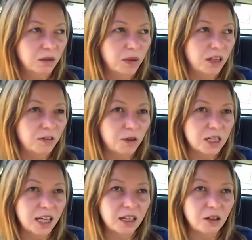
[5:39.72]
But if you're
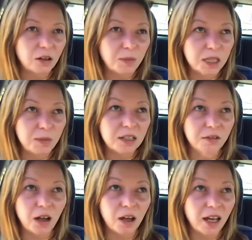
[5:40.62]
taking on a
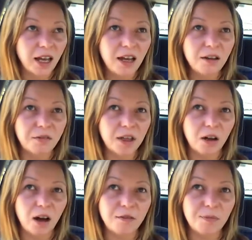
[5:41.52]
perspective like I have, that
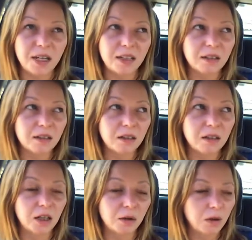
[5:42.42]
I've been,
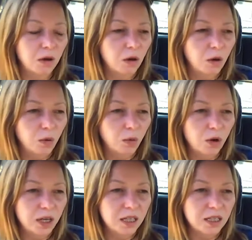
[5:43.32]
you know,
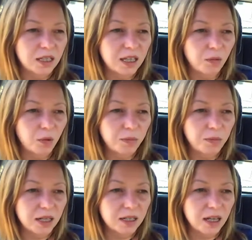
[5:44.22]
walking into that
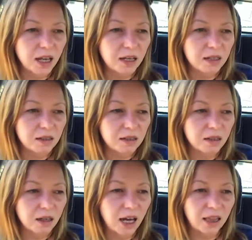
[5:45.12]
workplace as
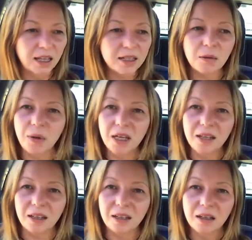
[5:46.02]
a lesser
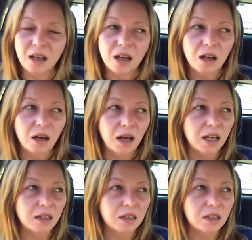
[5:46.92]
being
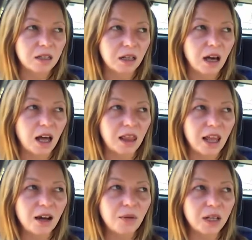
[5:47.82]
and
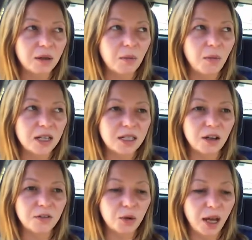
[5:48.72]
allowing
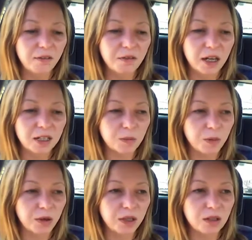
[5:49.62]
myself to have that
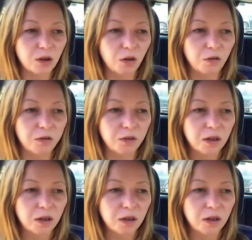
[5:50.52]
experience of